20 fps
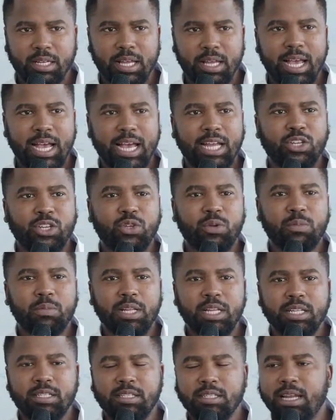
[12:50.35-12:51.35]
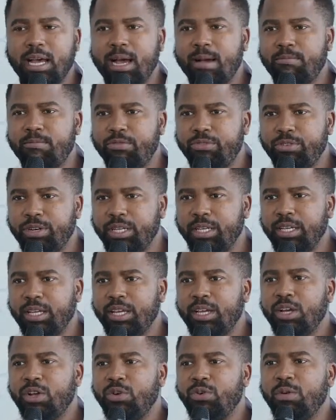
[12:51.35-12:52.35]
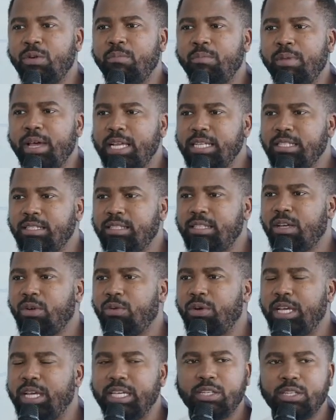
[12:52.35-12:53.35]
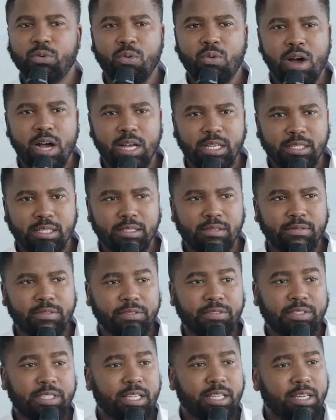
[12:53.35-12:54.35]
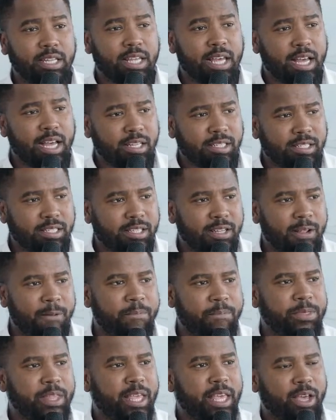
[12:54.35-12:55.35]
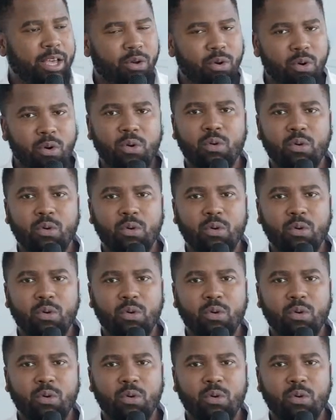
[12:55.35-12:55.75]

and humility in Humphrey remains the way it was 15 years ago.